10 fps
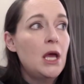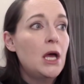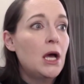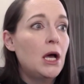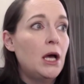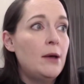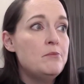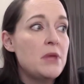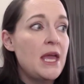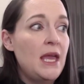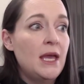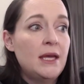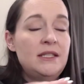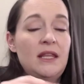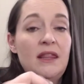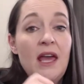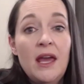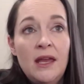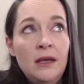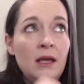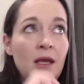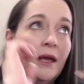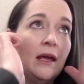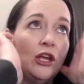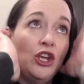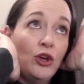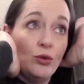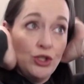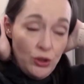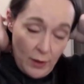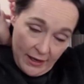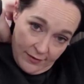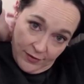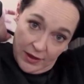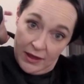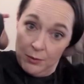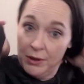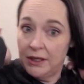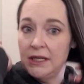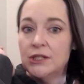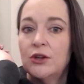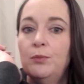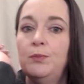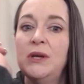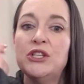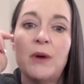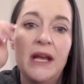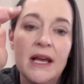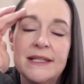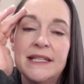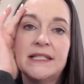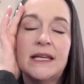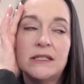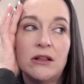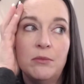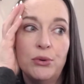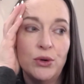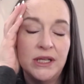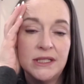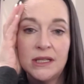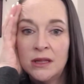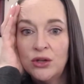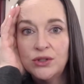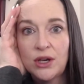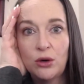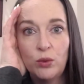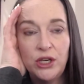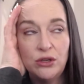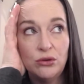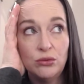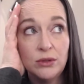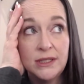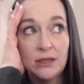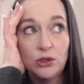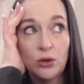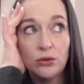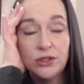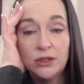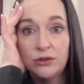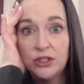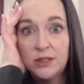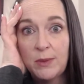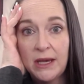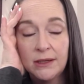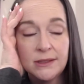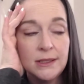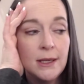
And then you do have the ability. So Beachbody has Success Club points, and those are when you sell total solutions packs.